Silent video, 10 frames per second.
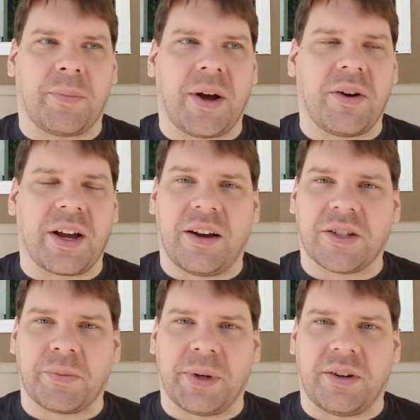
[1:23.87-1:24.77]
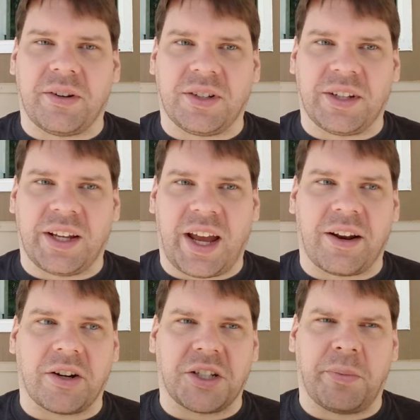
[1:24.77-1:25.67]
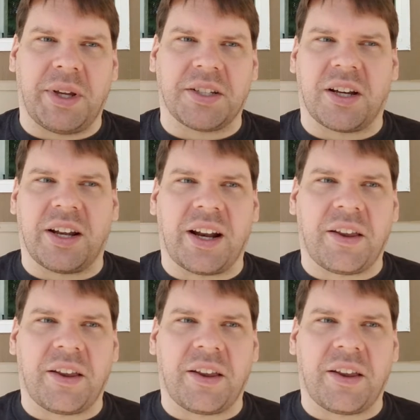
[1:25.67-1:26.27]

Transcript: Paul and Kyle's build, it had RGBs on it.